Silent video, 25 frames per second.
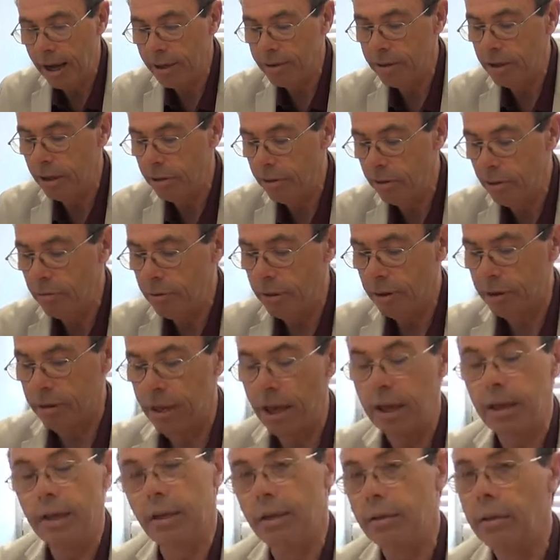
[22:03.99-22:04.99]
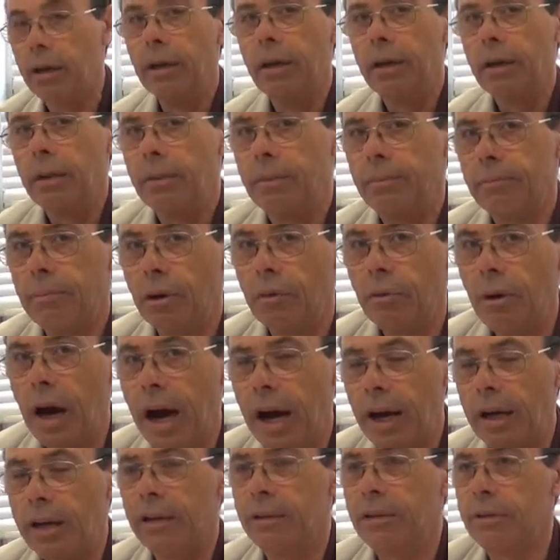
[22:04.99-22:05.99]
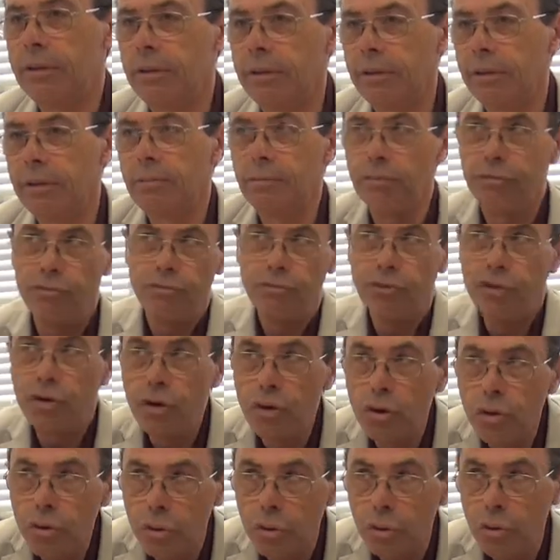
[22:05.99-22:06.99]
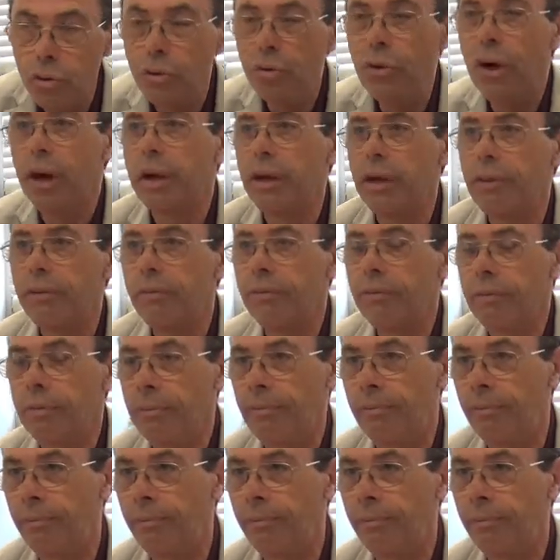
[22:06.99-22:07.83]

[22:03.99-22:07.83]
asking you to say that Baraka's view of